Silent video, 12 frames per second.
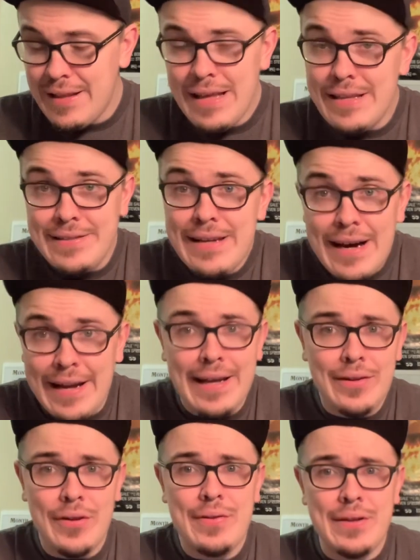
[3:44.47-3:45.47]
It's not
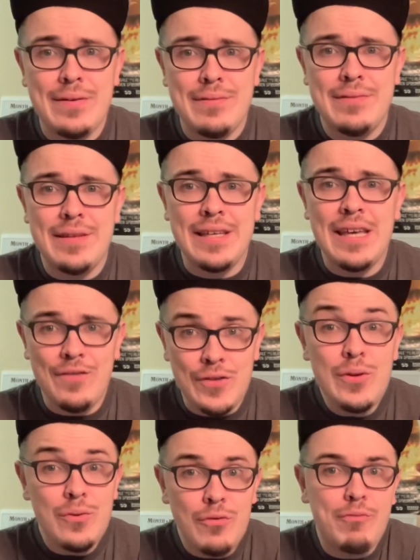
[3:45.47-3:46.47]
Halo though. Like if
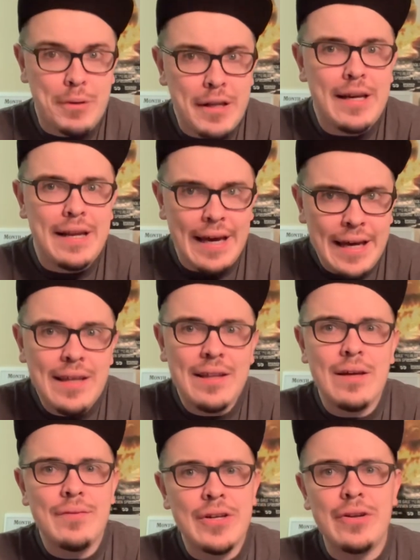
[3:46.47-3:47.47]
you've played a
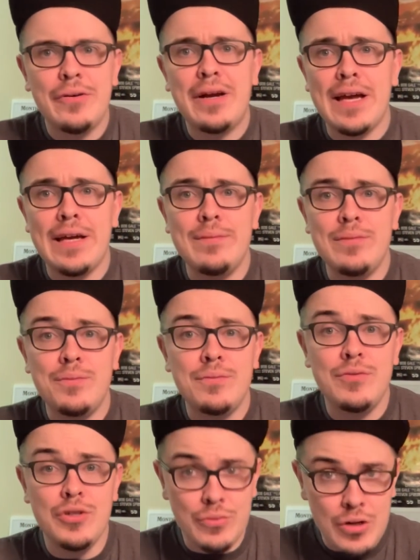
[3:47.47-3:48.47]
Halo video game,
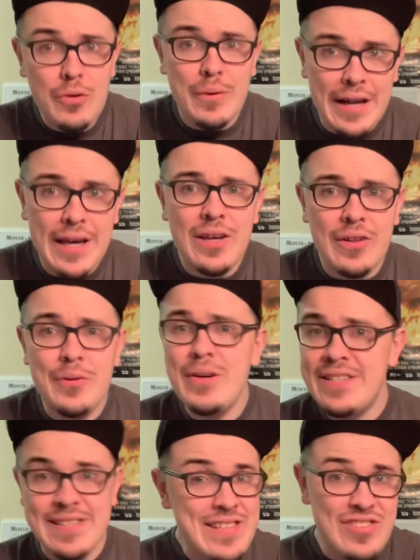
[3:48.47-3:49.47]
you know what Halo
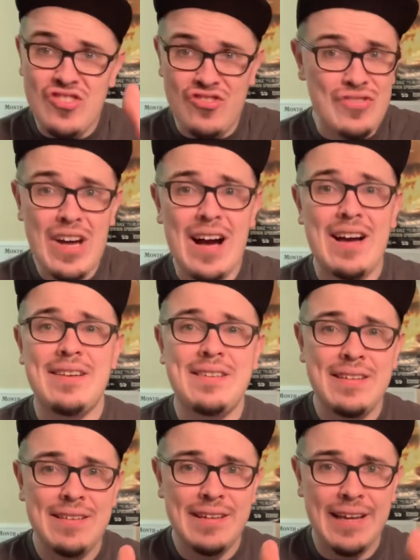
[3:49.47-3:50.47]
is. This is not
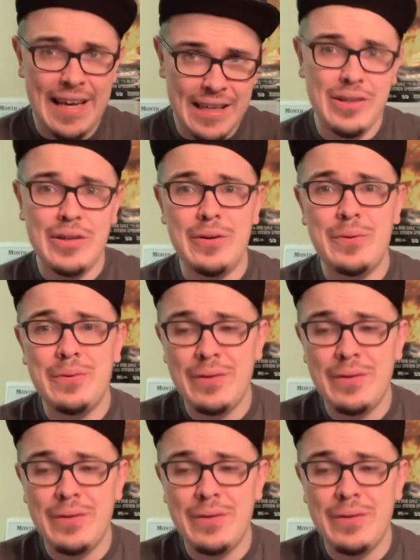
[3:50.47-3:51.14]
Halo.